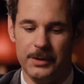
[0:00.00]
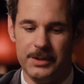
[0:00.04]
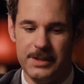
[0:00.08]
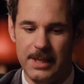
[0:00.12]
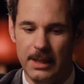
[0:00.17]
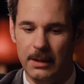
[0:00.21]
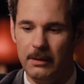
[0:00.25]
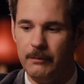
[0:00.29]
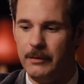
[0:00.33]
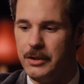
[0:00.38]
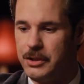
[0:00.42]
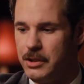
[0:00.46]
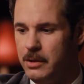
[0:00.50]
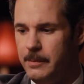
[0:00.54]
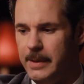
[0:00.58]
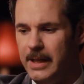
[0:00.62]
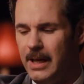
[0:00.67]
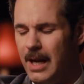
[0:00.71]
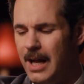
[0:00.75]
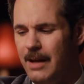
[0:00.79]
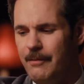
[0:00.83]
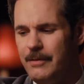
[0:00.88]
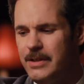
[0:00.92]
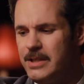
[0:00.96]
With television, I
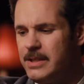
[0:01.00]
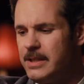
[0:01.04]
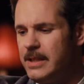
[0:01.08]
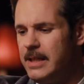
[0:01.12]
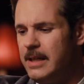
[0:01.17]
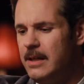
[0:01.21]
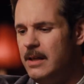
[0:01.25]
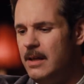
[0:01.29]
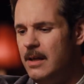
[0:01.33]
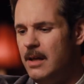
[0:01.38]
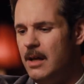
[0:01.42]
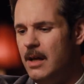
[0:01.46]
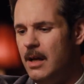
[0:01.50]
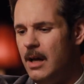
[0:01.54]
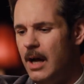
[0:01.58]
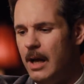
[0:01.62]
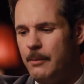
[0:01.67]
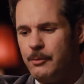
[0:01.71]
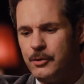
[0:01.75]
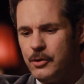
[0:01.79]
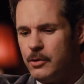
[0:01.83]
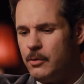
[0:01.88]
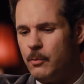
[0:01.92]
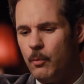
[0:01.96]
mean, obviously,
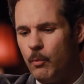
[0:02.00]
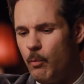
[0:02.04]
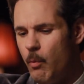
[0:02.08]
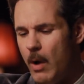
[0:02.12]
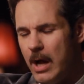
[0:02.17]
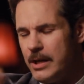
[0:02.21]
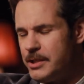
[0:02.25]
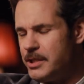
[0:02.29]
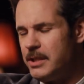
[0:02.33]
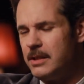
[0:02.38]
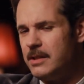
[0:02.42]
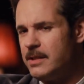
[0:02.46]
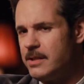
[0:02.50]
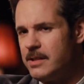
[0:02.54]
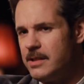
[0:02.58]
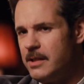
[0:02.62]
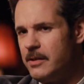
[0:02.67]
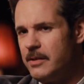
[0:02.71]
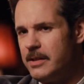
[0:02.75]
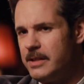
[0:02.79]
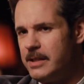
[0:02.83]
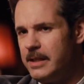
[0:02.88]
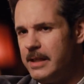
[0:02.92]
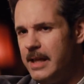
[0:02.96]
I'm sure watching the
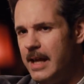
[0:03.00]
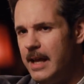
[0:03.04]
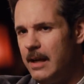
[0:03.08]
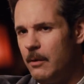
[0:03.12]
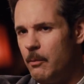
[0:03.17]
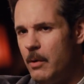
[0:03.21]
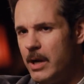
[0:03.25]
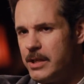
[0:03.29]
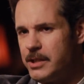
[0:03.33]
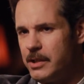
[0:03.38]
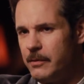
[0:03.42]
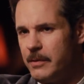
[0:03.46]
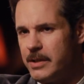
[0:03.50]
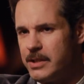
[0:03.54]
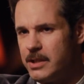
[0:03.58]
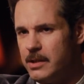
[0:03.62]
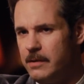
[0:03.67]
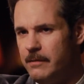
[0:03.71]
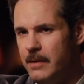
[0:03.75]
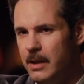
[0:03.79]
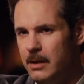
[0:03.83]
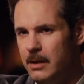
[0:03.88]
series again, watching Arrested